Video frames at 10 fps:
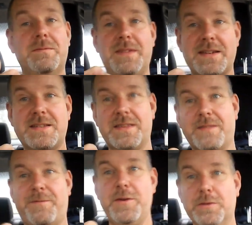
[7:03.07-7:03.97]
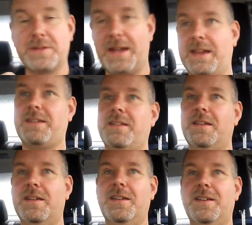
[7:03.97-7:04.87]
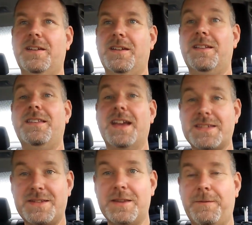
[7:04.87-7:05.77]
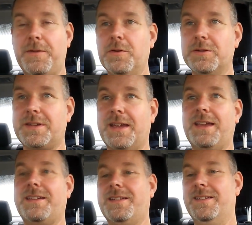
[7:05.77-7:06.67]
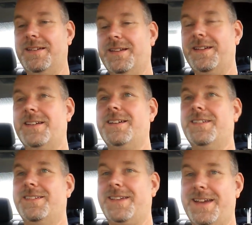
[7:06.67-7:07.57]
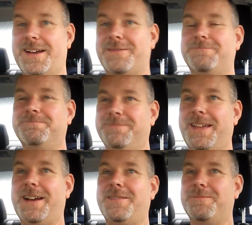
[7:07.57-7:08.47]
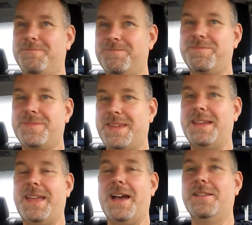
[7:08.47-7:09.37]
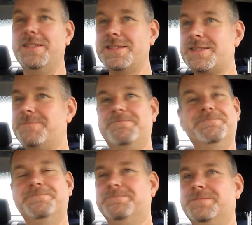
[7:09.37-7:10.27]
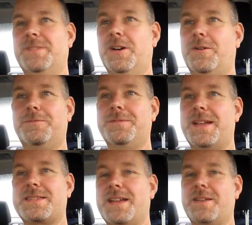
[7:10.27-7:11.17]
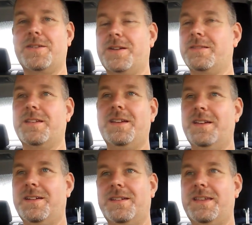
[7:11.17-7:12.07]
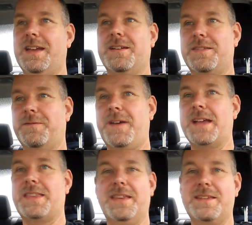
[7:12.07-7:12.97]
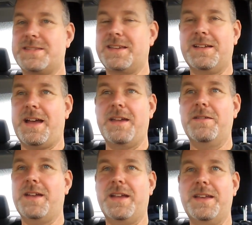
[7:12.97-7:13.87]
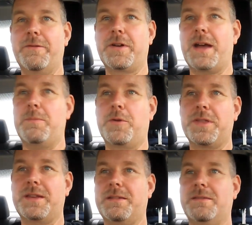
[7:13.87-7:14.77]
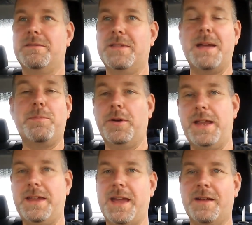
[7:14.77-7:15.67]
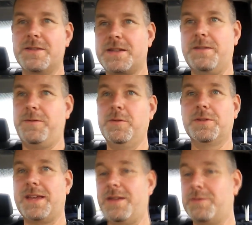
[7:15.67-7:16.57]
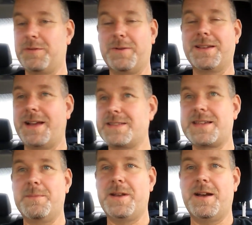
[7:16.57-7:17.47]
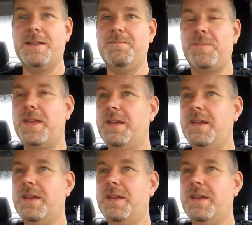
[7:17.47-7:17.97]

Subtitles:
Next to the fuel tank. Next to the fuel tank. Yeah. 10 gallons? No, that's not good. Yeah, the fact is I never got more than 9.8 gallons in the fuel tank when the red light's coming on.